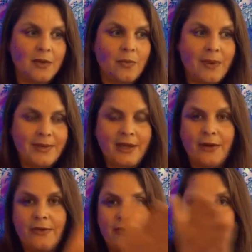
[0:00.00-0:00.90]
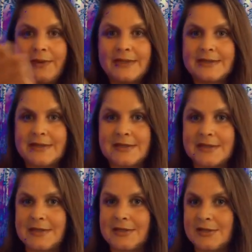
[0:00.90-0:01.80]
what we go through is
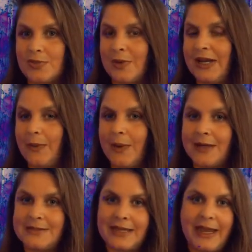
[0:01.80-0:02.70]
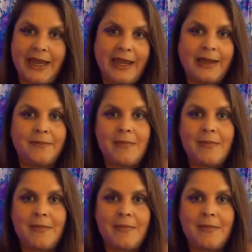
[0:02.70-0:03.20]
this 21-day,